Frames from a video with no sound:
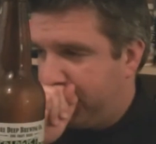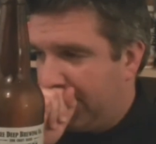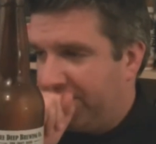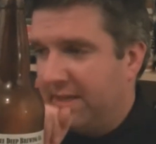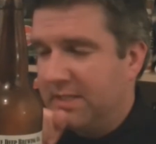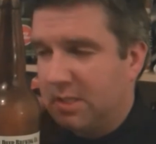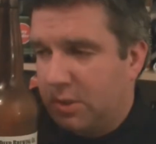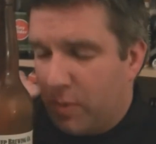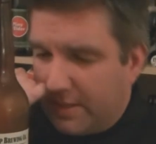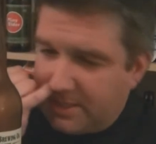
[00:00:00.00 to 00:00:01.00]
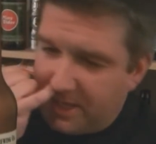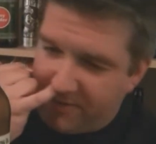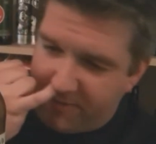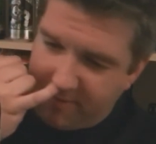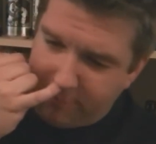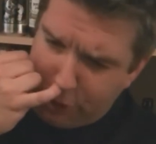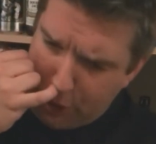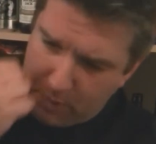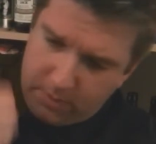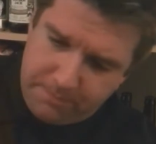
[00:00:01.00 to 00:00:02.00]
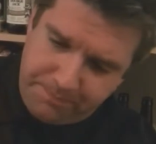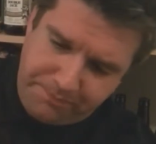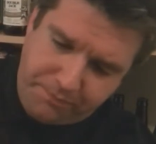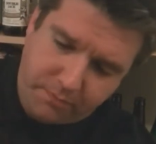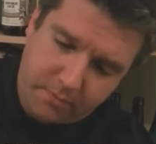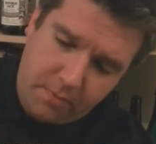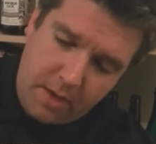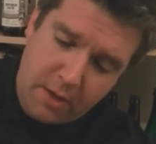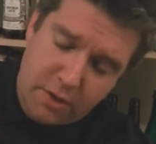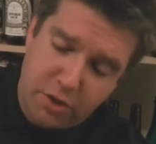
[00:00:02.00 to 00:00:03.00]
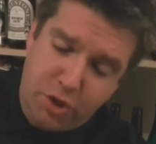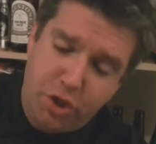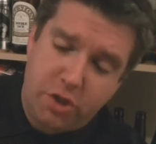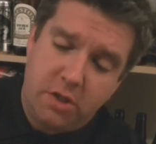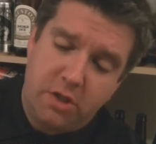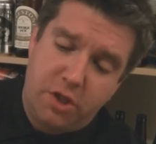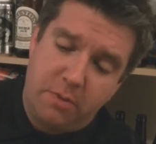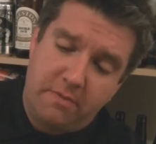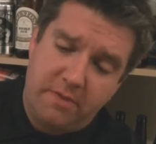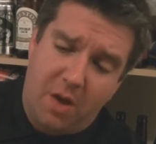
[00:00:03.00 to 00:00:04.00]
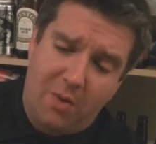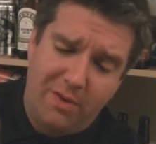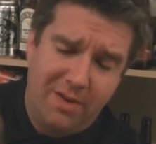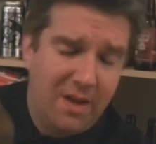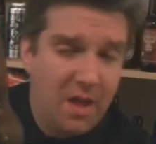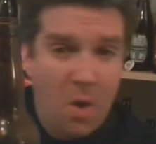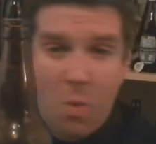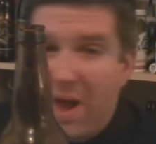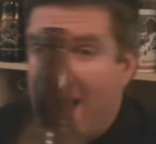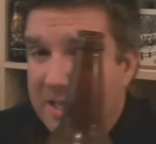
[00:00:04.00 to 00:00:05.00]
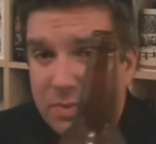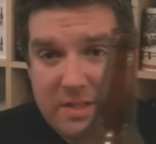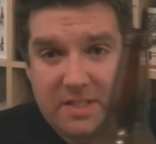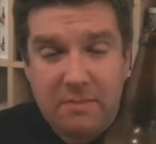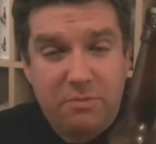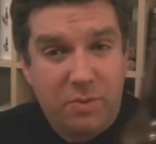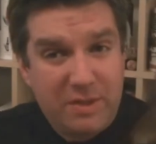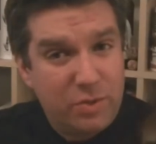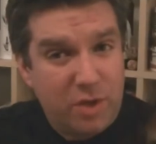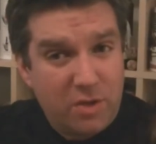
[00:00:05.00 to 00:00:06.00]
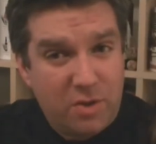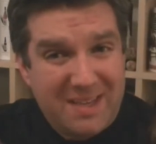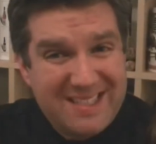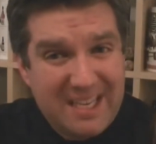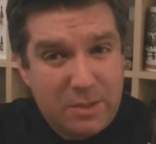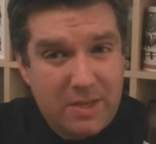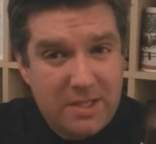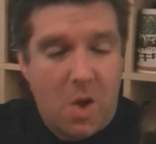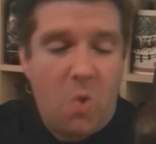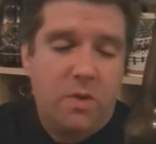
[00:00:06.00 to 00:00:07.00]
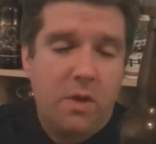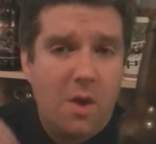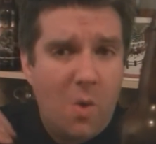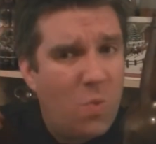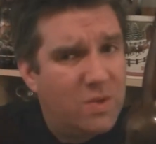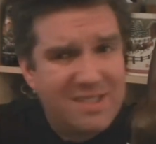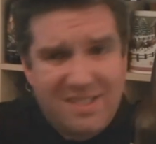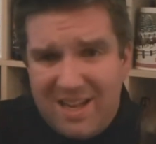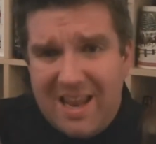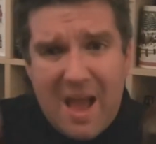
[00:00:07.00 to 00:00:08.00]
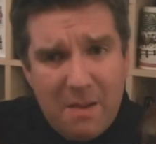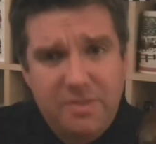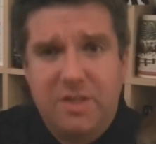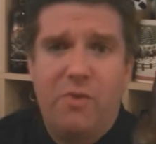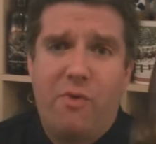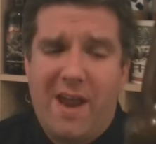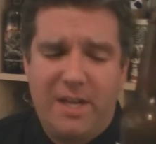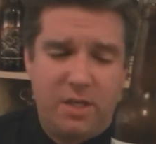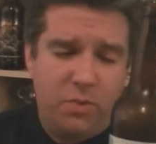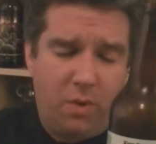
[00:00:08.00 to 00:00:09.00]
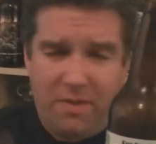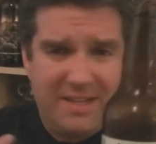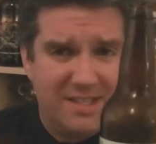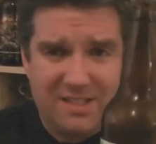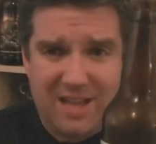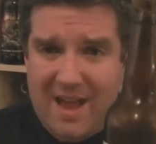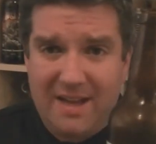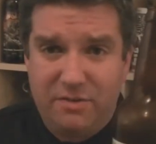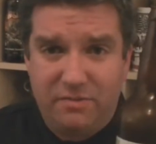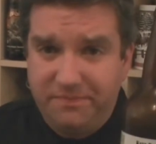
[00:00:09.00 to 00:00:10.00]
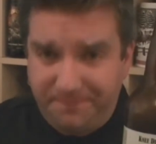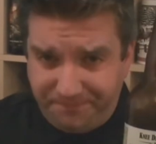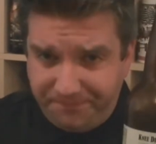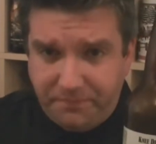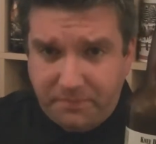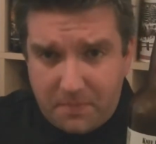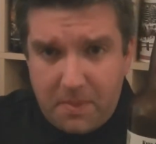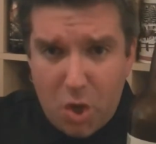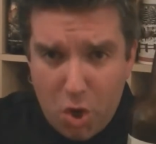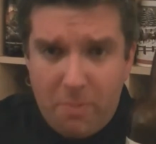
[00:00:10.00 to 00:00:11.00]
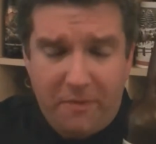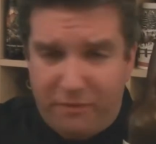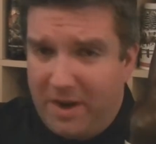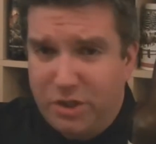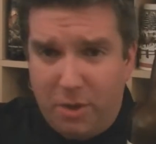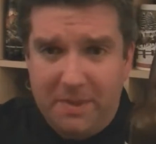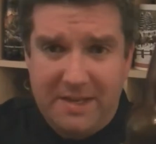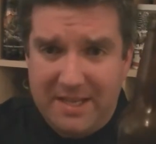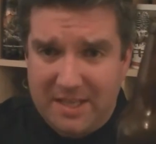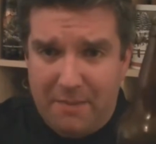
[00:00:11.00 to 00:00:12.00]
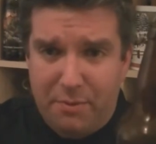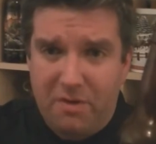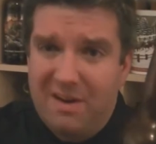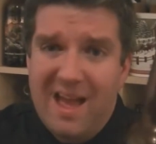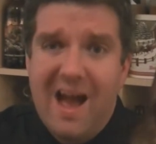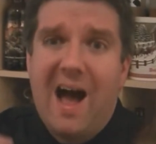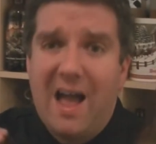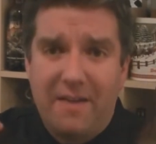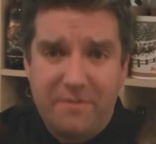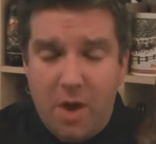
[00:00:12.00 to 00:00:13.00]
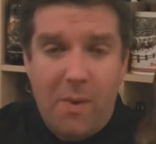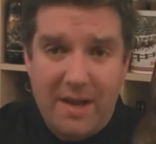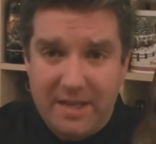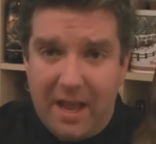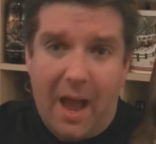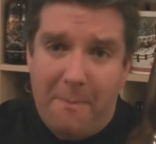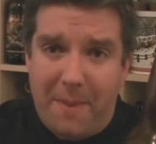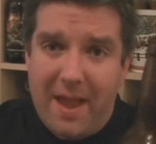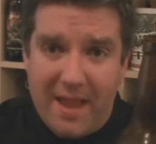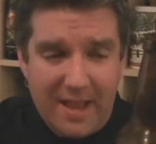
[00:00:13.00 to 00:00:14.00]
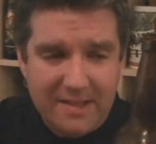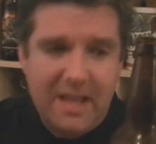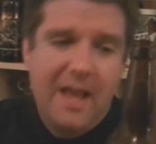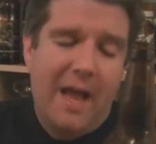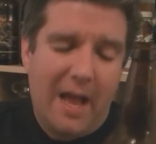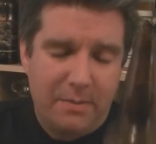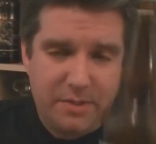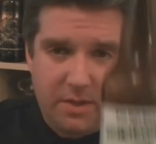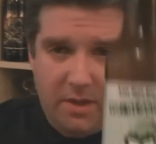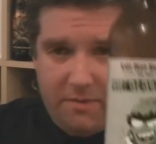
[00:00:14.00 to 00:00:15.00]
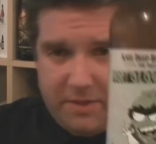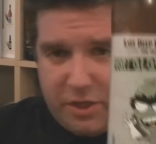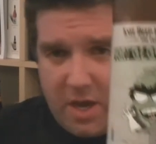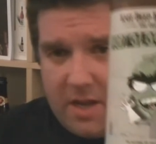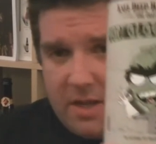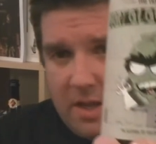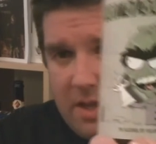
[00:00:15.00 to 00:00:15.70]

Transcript: I think it's the 20th of June. So just under 2 months old. As with the Simtru, which was also about 6 weeks old, was still absolutely raging. What this is like, uber fresh, couple of days out of the brewery, I have no idea. I bet it is absolutely off the chain.